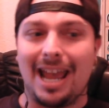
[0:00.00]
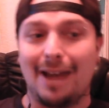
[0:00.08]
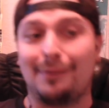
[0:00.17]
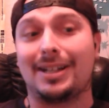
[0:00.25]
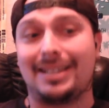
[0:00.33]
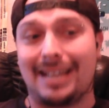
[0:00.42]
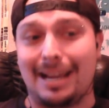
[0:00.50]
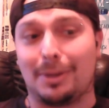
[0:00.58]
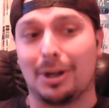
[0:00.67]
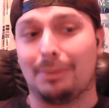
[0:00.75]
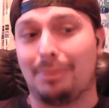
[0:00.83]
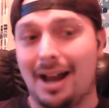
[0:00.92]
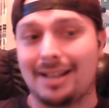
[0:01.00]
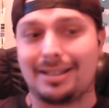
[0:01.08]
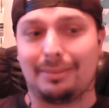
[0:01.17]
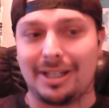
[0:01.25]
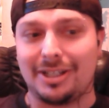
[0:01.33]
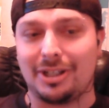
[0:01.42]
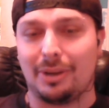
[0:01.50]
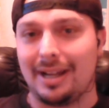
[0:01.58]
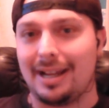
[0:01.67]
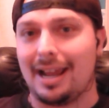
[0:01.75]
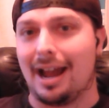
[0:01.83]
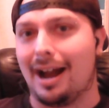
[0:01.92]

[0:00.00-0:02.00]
If a team could possibly do it